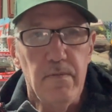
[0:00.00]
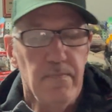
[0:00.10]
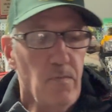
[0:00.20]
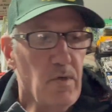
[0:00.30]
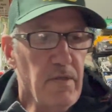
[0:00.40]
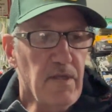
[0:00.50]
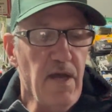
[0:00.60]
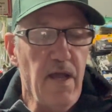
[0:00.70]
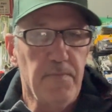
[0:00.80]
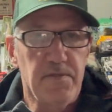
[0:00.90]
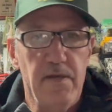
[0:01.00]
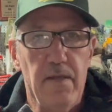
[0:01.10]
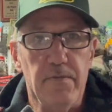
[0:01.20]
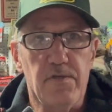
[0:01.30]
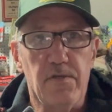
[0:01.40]
one of the cops
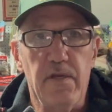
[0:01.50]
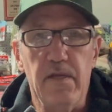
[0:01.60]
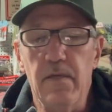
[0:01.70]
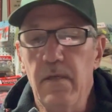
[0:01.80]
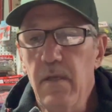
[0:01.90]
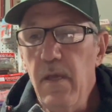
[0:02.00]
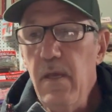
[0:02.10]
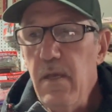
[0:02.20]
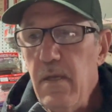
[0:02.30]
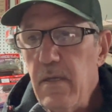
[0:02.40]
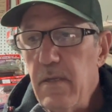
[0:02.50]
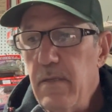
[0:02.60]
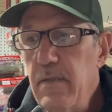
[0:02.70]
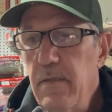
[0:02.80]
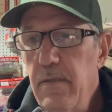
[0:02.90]
down the street,
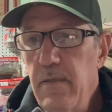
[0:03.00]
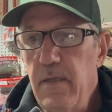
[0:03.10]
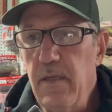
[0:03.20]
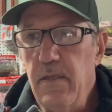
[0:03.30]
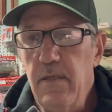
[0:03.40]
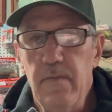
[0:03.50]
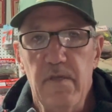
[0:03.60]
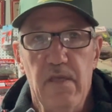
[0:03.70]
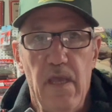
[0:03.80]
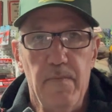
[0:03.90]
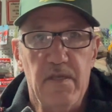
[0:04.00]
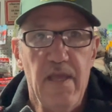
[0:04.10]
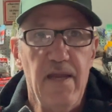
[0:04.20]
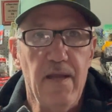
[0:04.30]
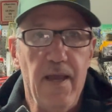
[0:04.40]
and he became a
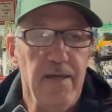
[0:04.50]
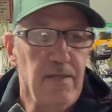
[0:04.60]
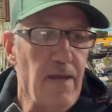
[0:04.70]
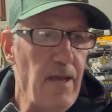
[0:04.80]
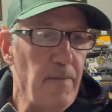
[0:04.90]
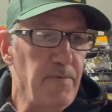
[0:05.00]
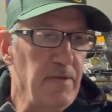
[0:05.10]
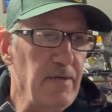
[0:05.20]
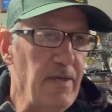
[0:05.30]
canine cop, and